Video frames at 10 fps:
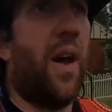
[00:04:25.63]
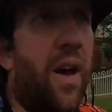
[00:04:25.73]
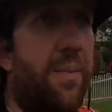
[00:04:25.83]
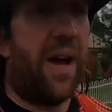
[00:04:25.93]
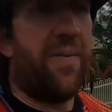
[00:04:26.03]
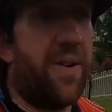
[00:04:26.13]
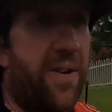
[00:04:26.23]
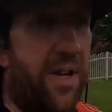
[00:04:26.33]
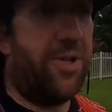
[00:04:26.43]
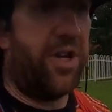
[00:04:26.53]
I'm
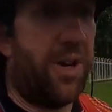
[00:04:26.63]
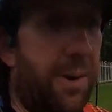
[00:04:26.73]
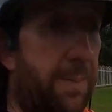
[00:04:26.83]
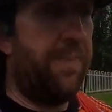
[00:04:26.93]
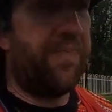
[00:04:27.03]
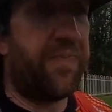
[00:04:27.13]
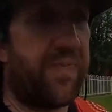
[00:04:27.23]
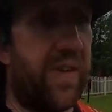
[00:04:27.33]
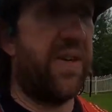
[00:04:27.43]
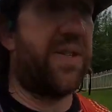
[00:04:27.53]
having a gel,
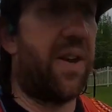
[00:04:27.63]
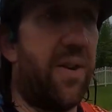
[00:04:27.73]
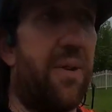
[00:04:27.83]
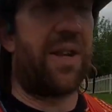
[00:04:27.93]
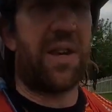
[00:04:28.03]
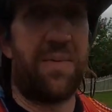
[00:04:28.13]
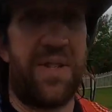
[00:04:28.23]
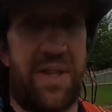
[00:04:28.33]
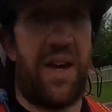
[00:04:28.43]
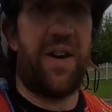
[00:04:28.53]
so when it
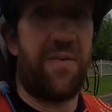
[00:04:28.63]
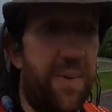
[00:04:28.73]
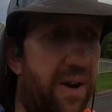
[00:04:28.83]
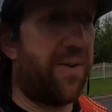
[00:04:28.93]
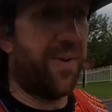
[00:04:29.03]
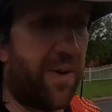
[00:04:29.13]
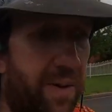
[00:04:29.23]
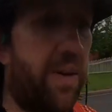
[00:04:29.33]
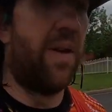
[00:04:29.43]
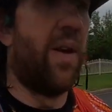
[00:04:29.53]
comes to the half
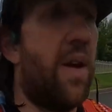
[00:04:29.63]
marathon